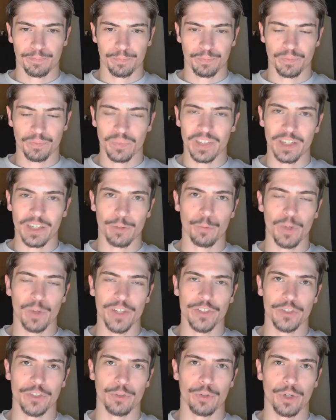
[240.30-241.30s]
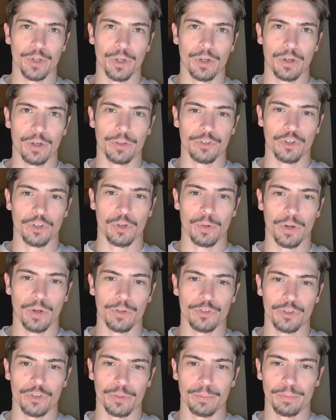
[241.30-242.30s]
it wasn't going to cause
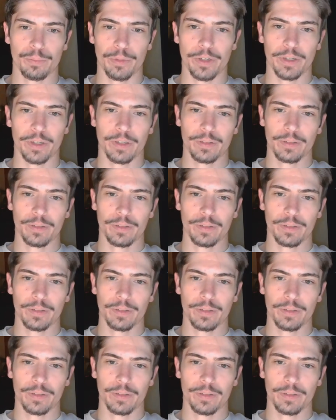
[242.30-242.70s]
corrosion, but